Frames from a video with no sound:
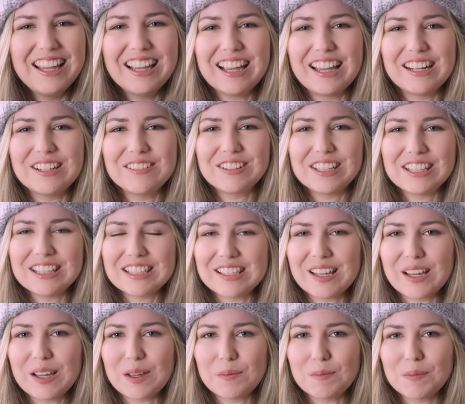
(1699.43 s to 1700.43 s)
kind of in the
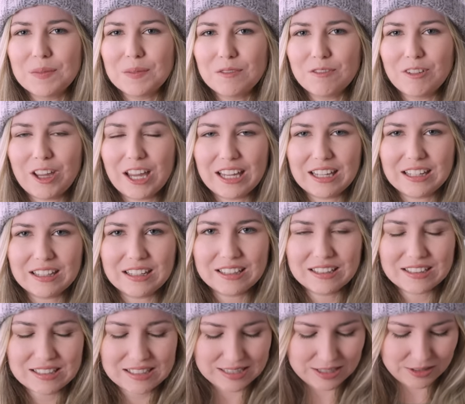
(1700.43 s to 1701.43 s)
same vein
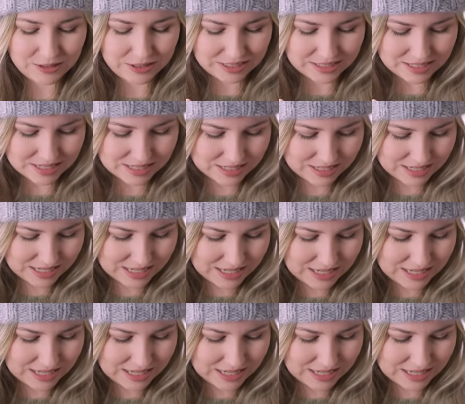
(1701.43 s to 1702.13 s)
series.